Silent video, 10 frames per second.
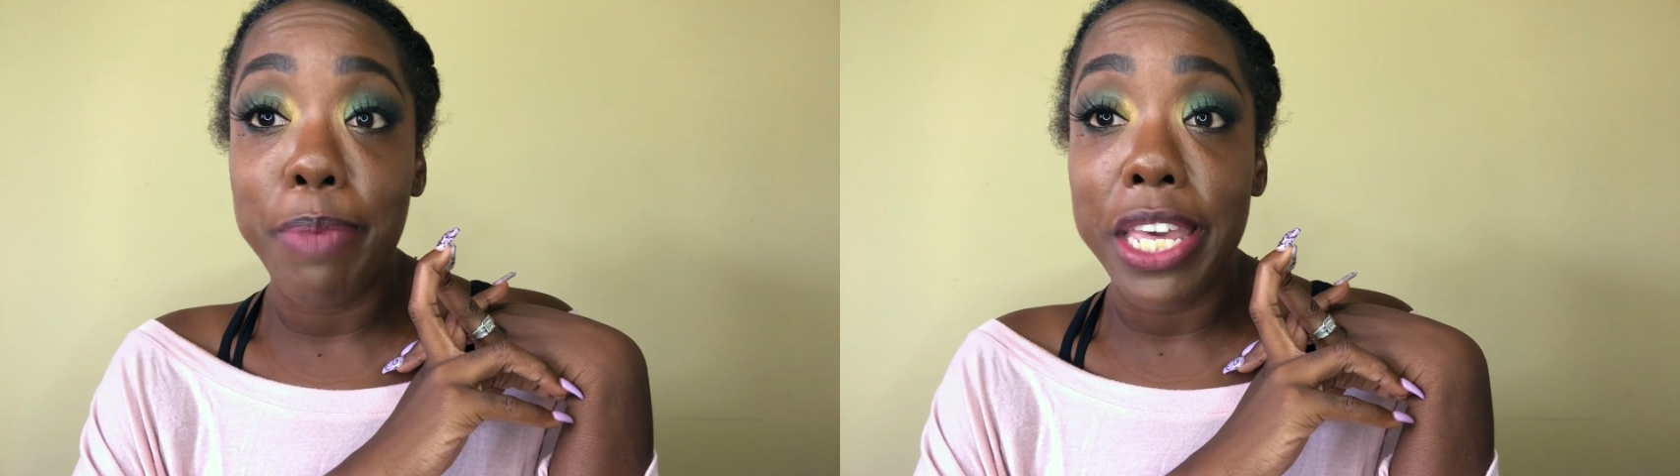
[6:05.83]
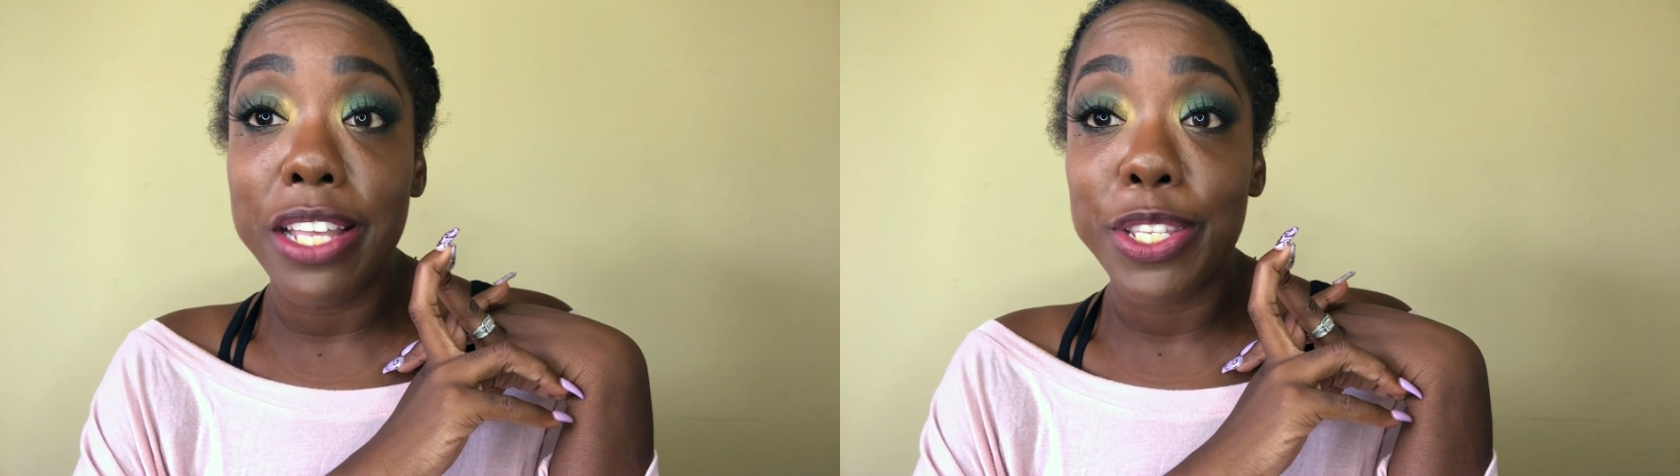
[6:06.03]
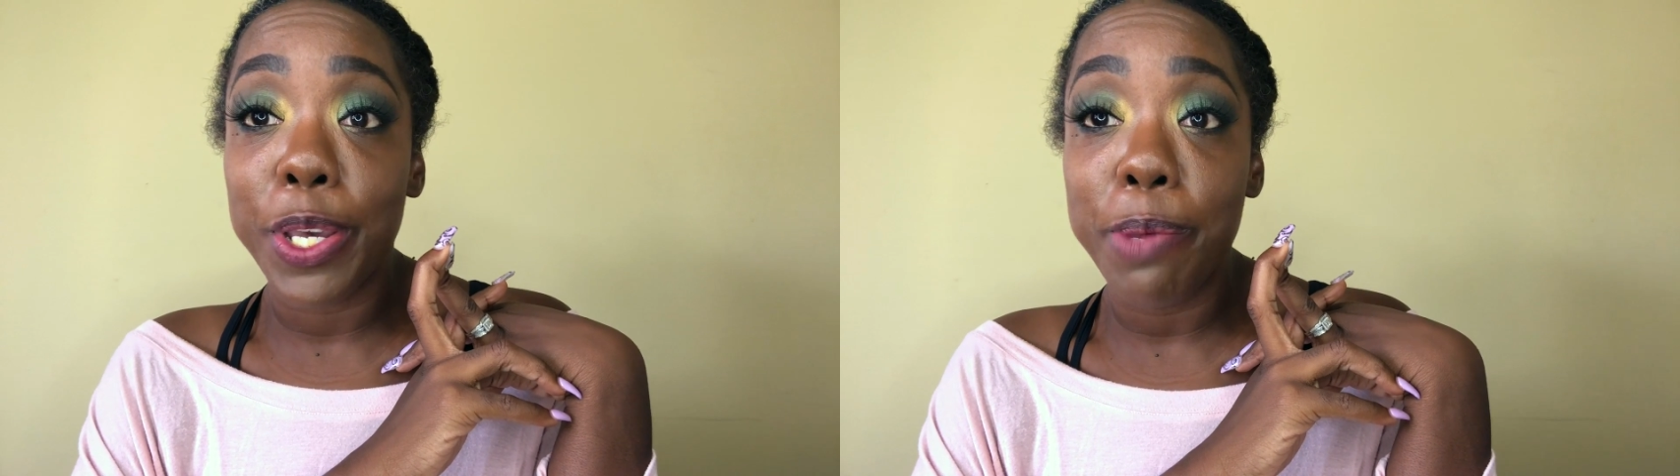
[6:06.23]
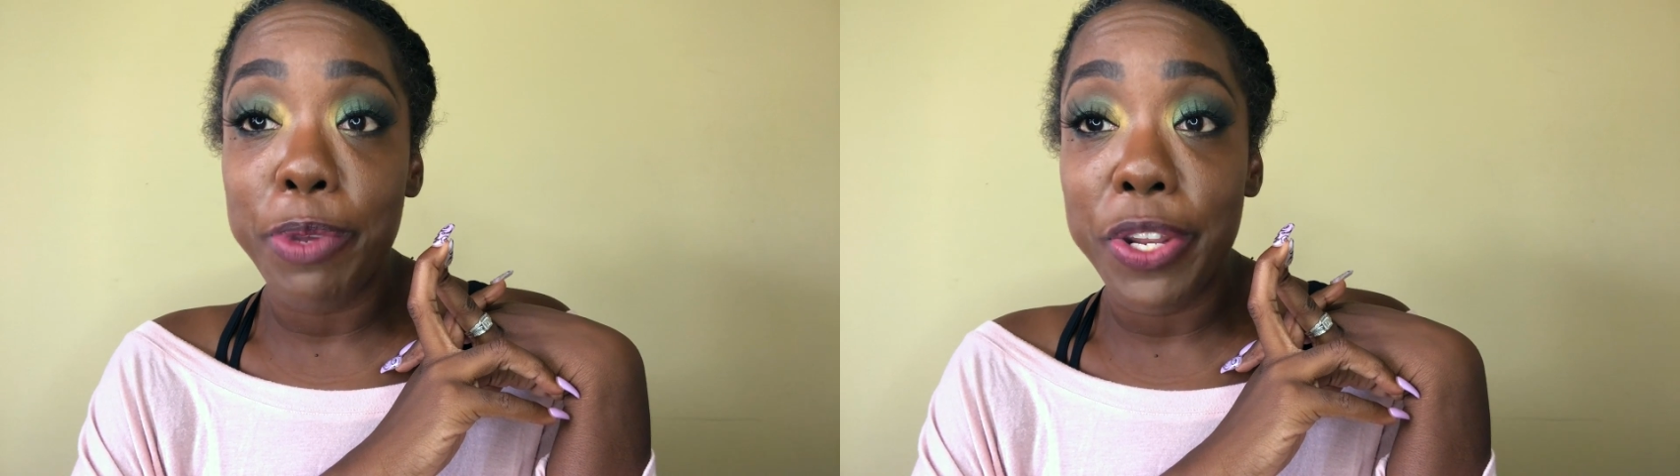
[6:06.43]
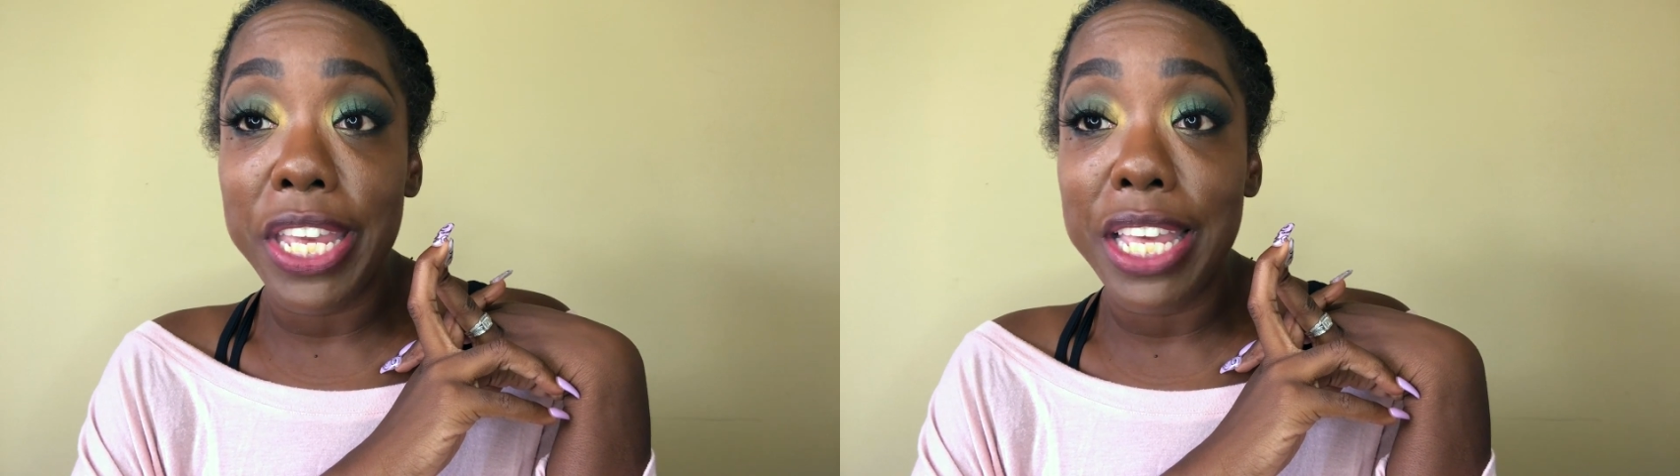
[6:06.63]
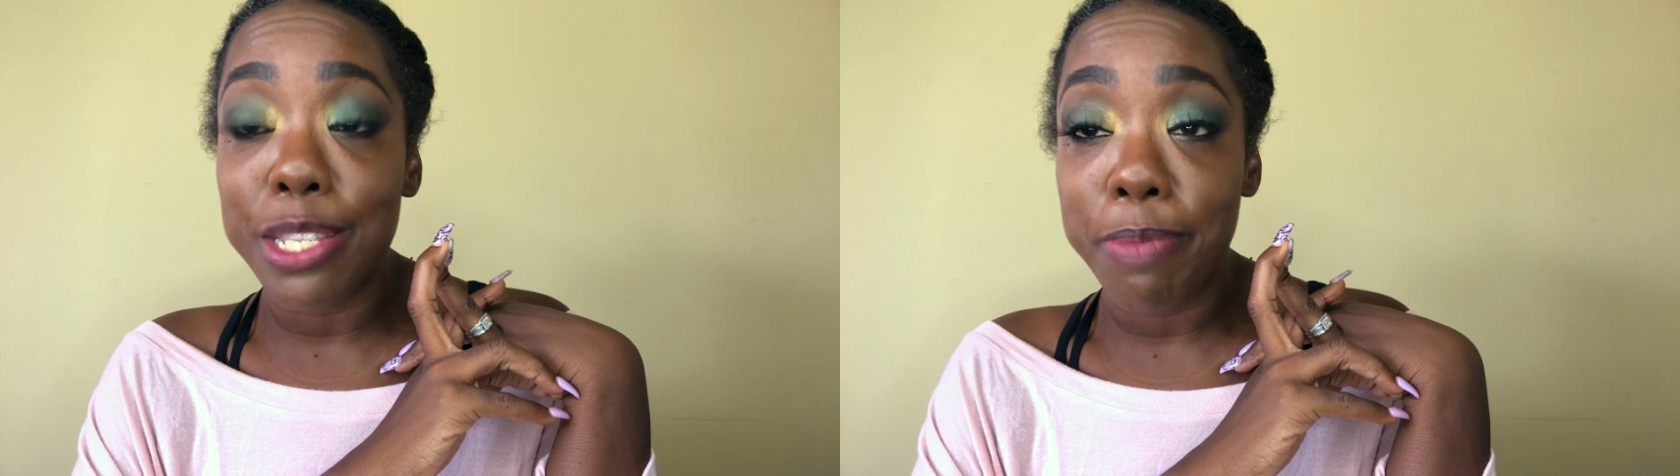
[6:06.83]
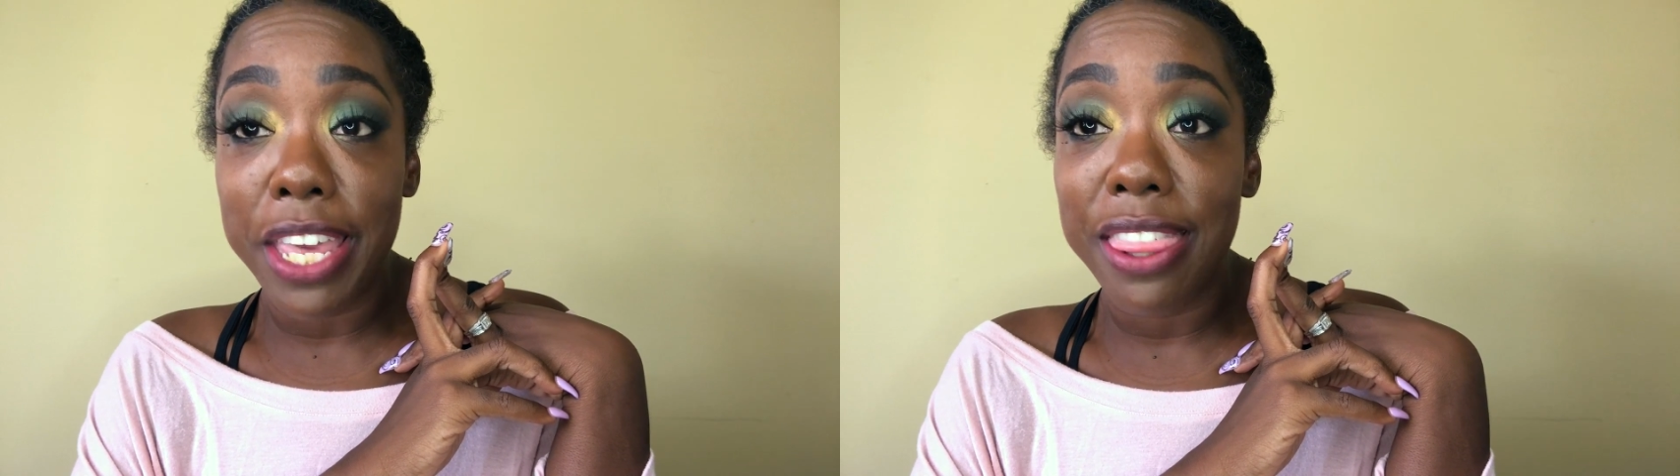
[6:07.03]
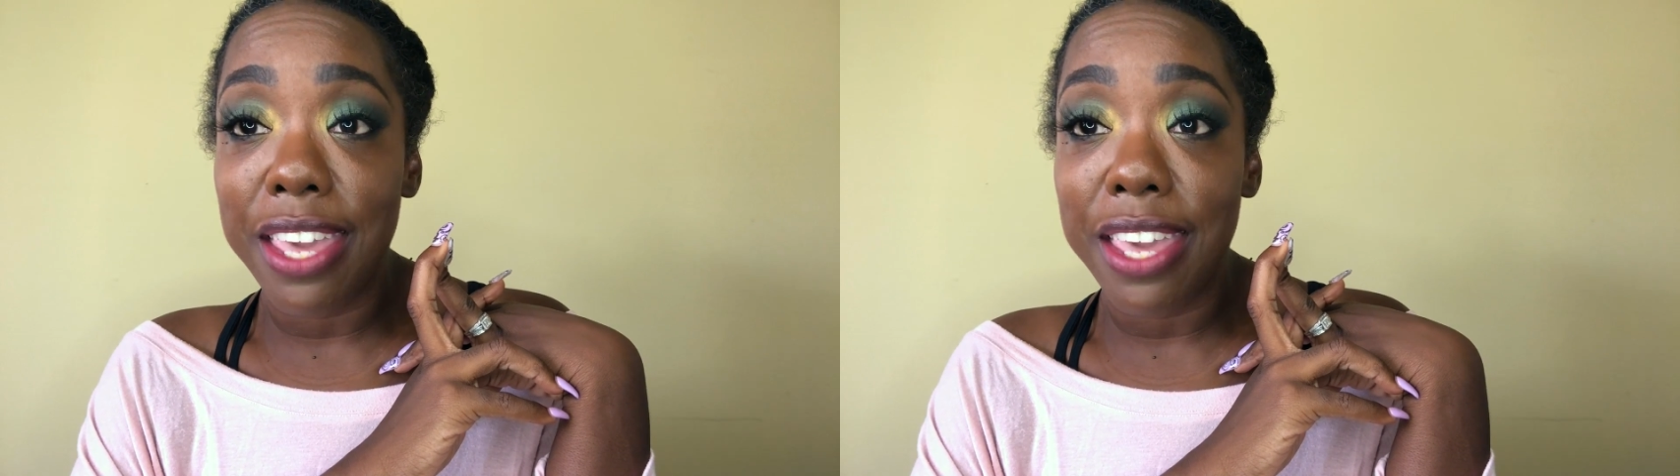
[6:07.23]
because commuting is a big